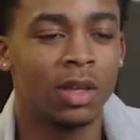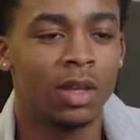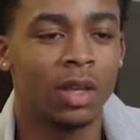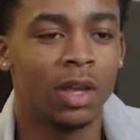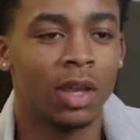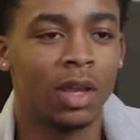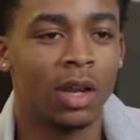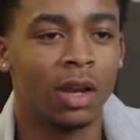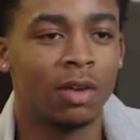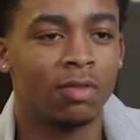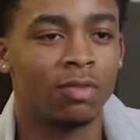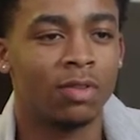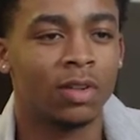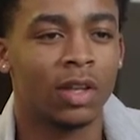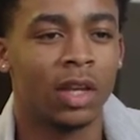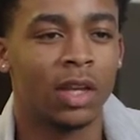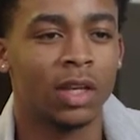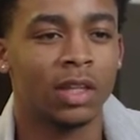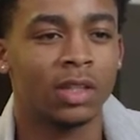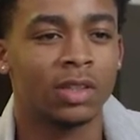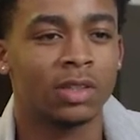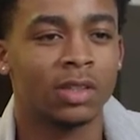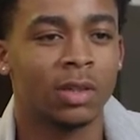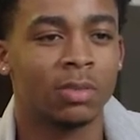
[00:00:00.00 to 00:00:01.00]
And I feel like
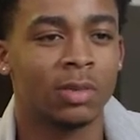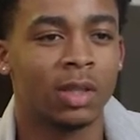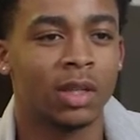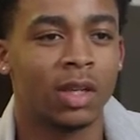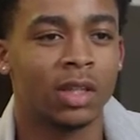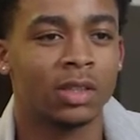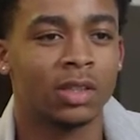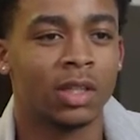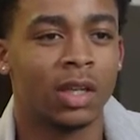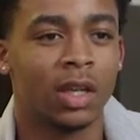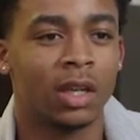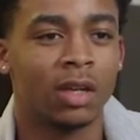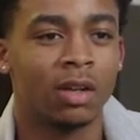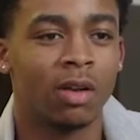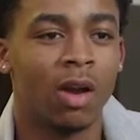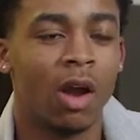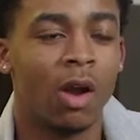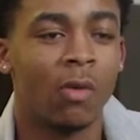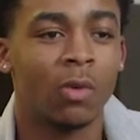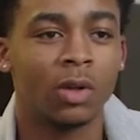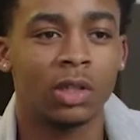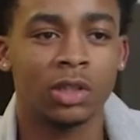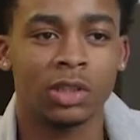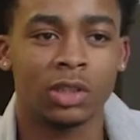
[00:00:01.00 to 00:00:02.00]
it's something that's like, I
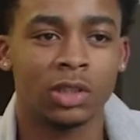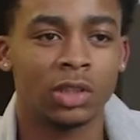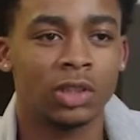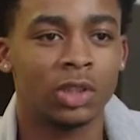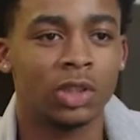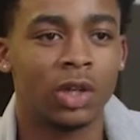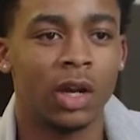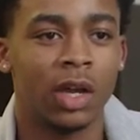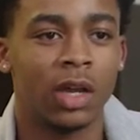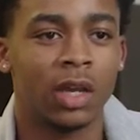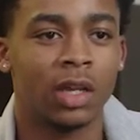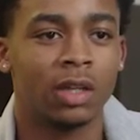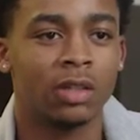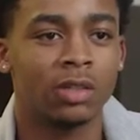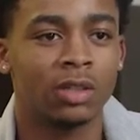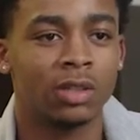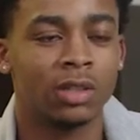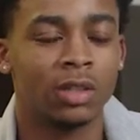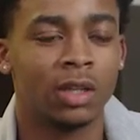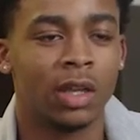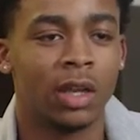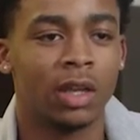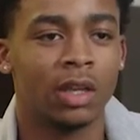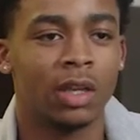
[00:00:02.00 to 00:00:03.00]
want to just try it.
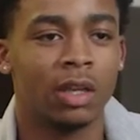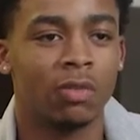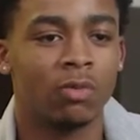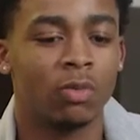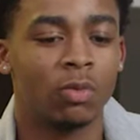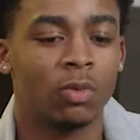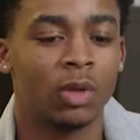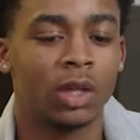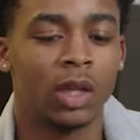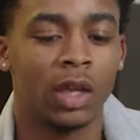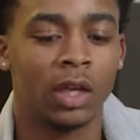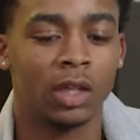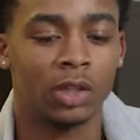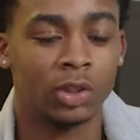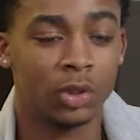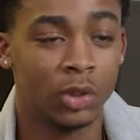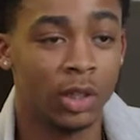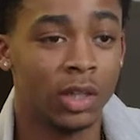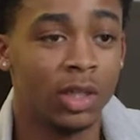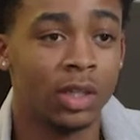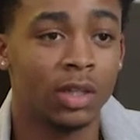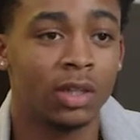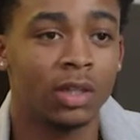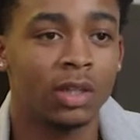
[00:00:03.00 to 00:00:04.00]
Like even with like
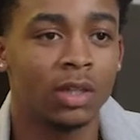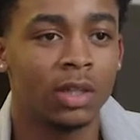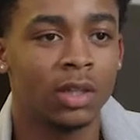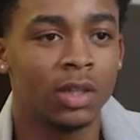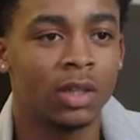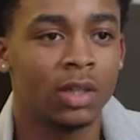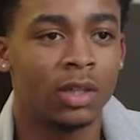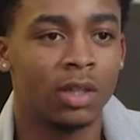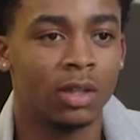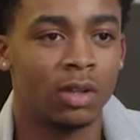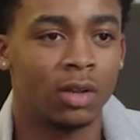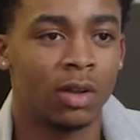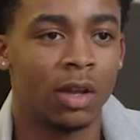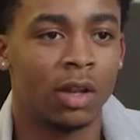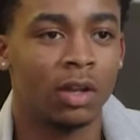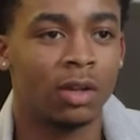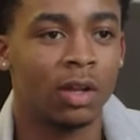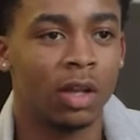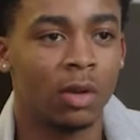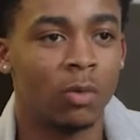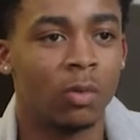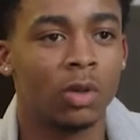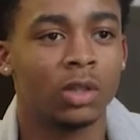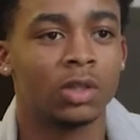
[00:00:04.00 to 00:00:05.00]
drinking, you know,
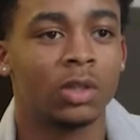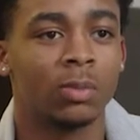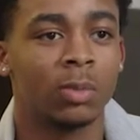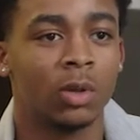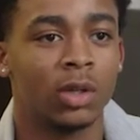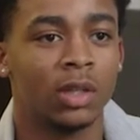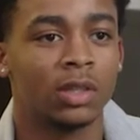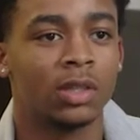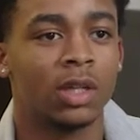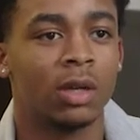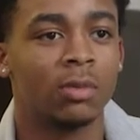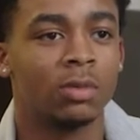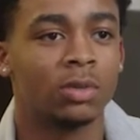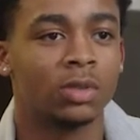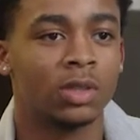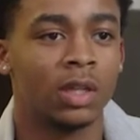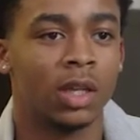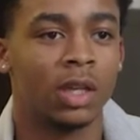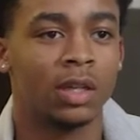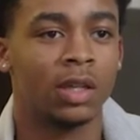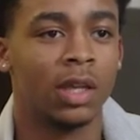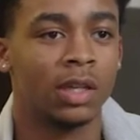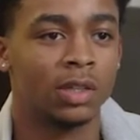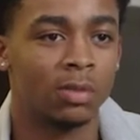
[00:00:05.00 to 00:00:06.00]
at once upon a time it was
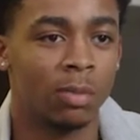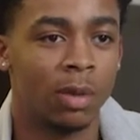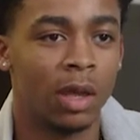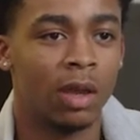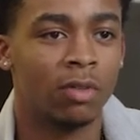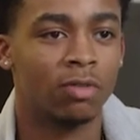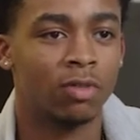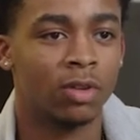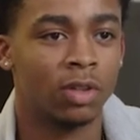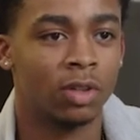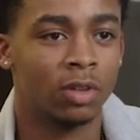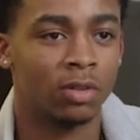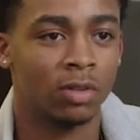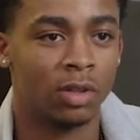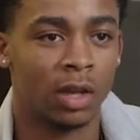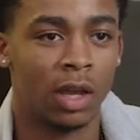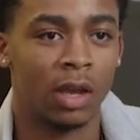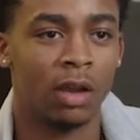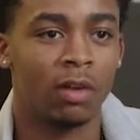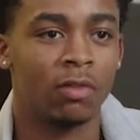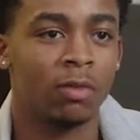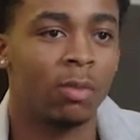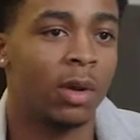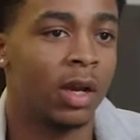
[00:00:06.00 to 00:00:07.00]
like that's bad for you. Now
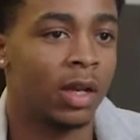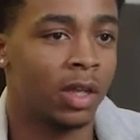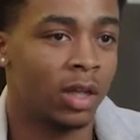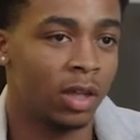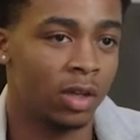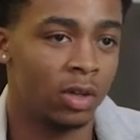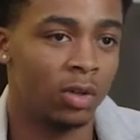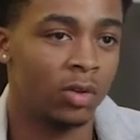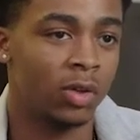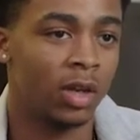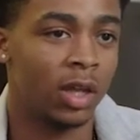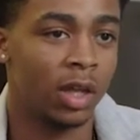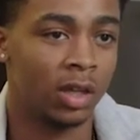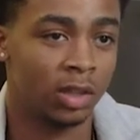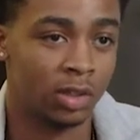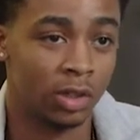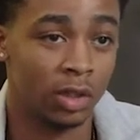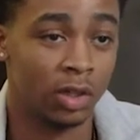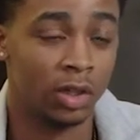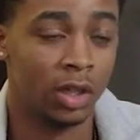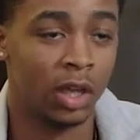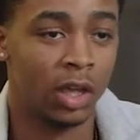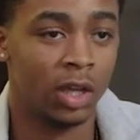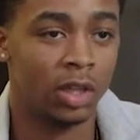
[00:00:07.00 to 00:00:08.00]
everybody can do it at a
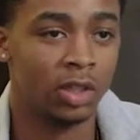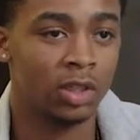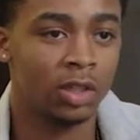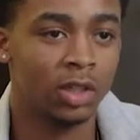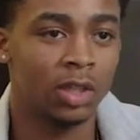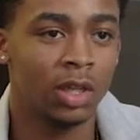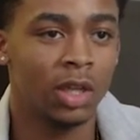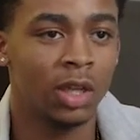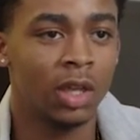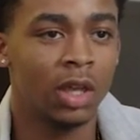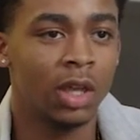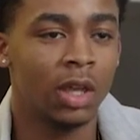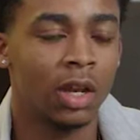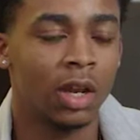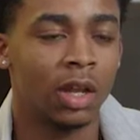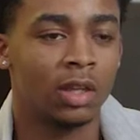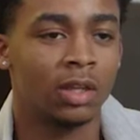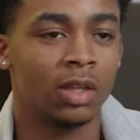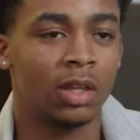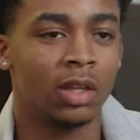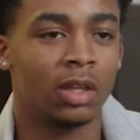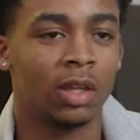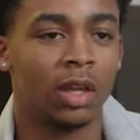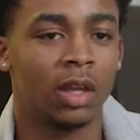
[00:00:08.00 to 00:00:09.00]
certain age. I
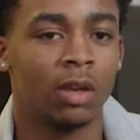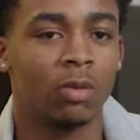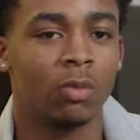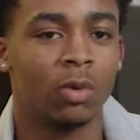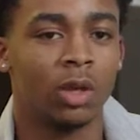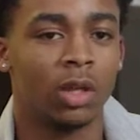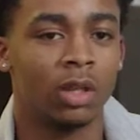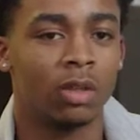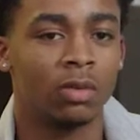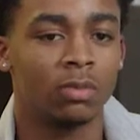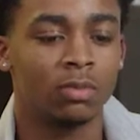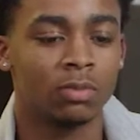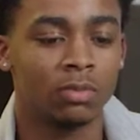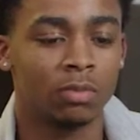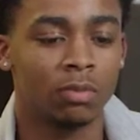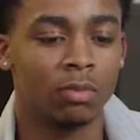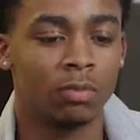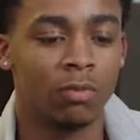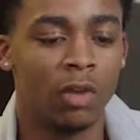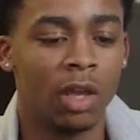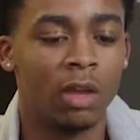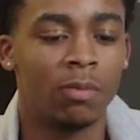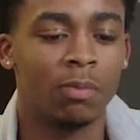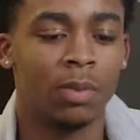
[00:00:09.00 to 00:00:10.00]
think like with
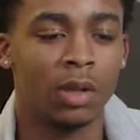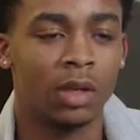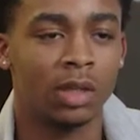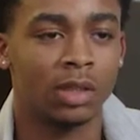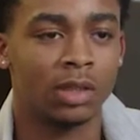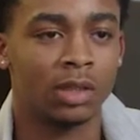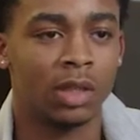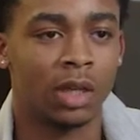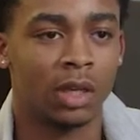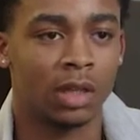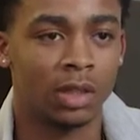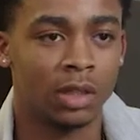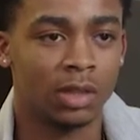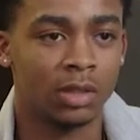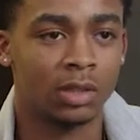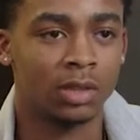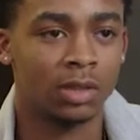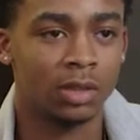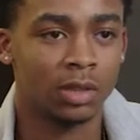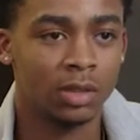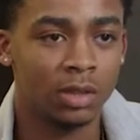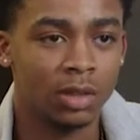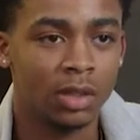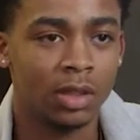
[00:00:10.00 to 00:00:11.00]
vaping, it's like
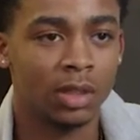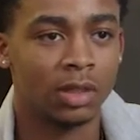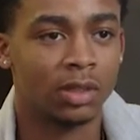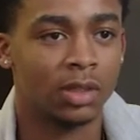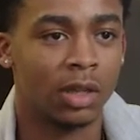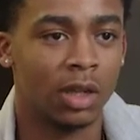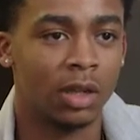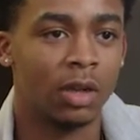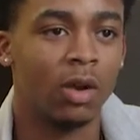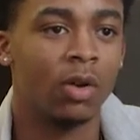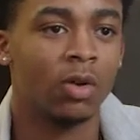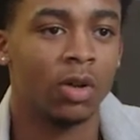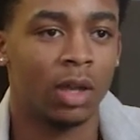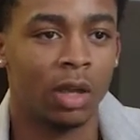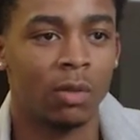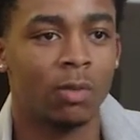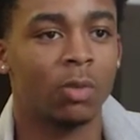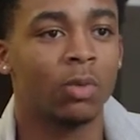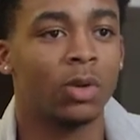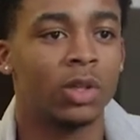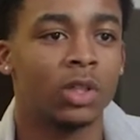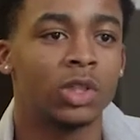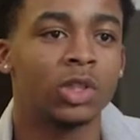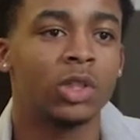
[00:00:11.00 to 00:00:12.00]
okay, we
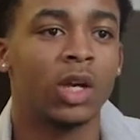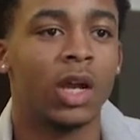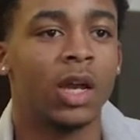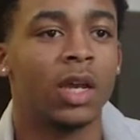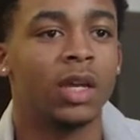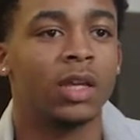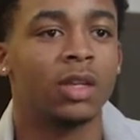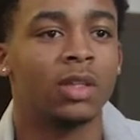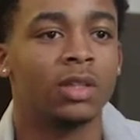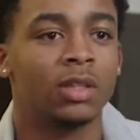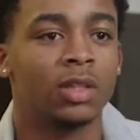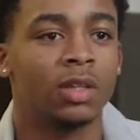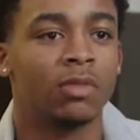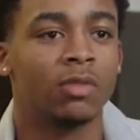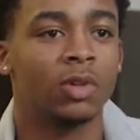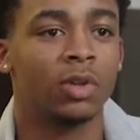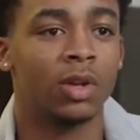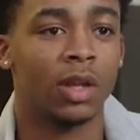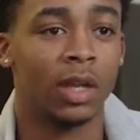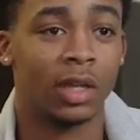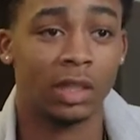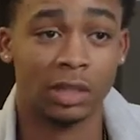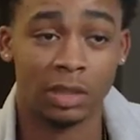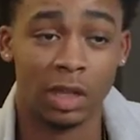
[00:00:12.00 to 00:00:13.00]
want to try it, even though
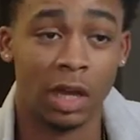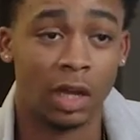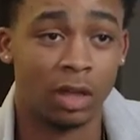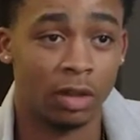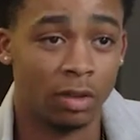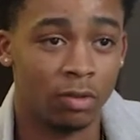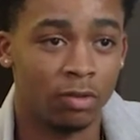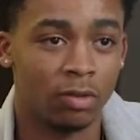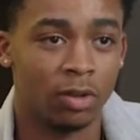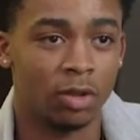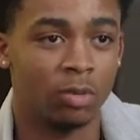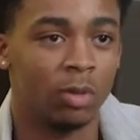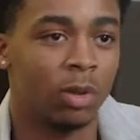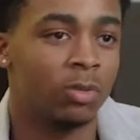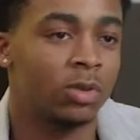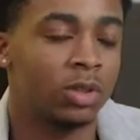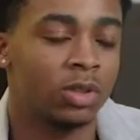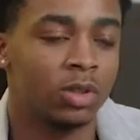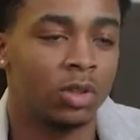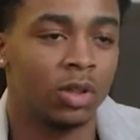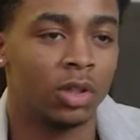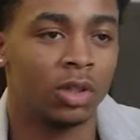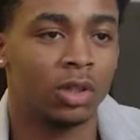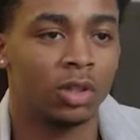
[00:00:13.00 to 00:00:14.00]
like it's not good for you, but we
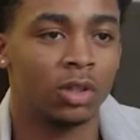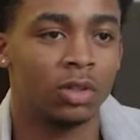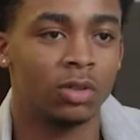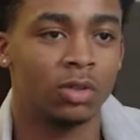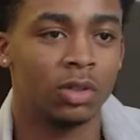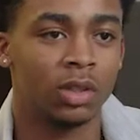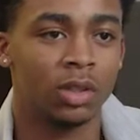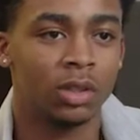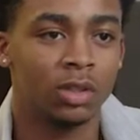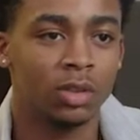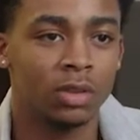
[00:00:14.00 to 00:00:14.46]
still gonna do it.